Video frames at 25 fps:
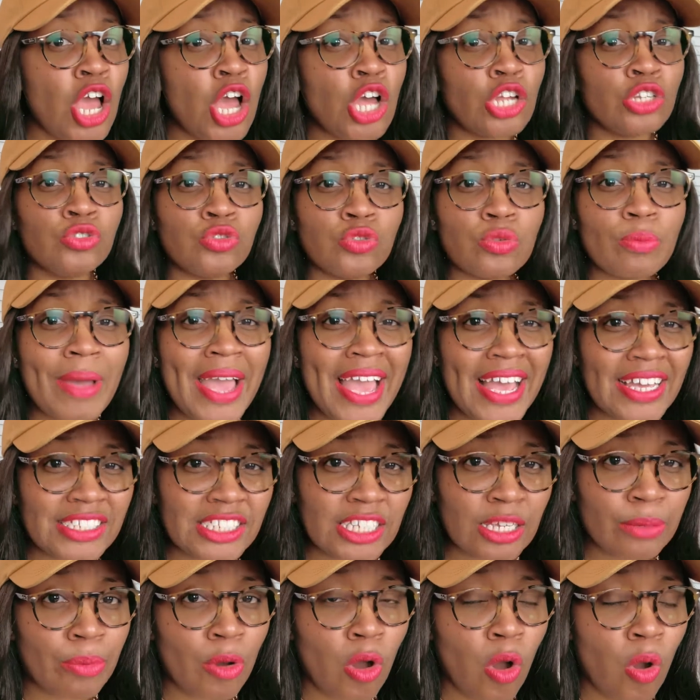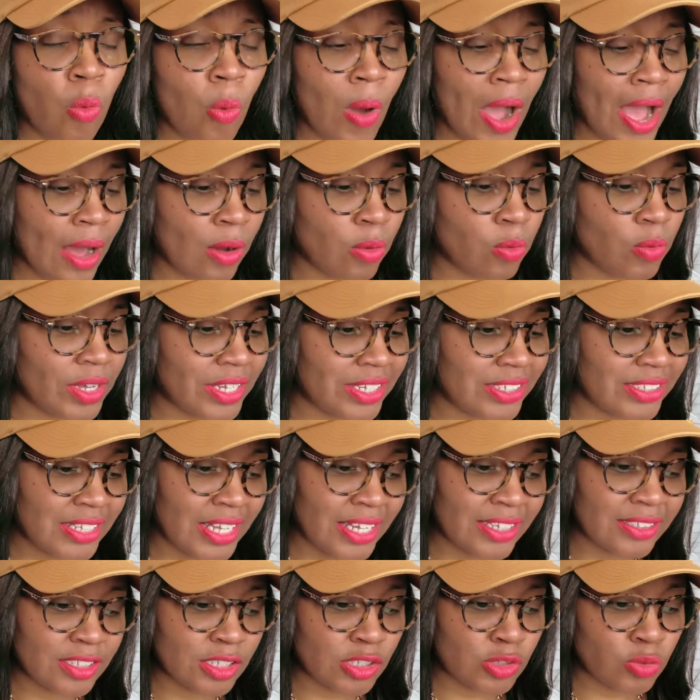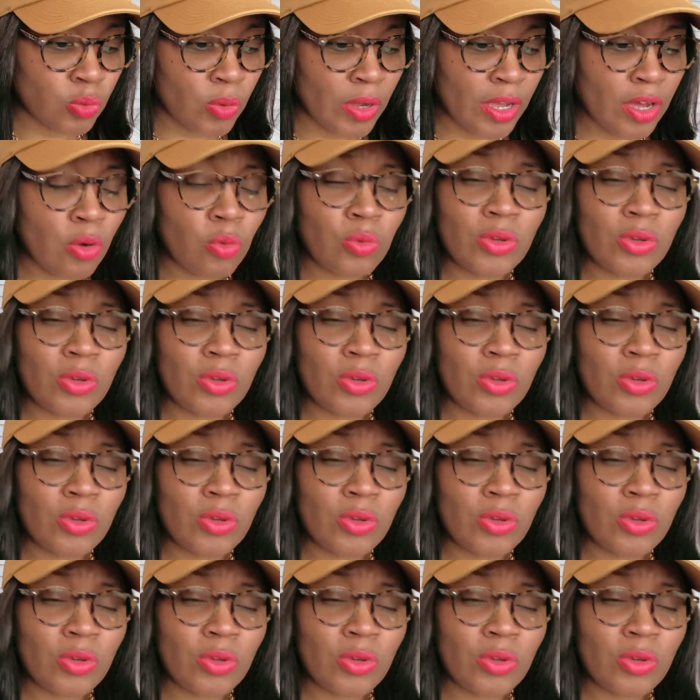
New Basketball Wine Wednesdays as well.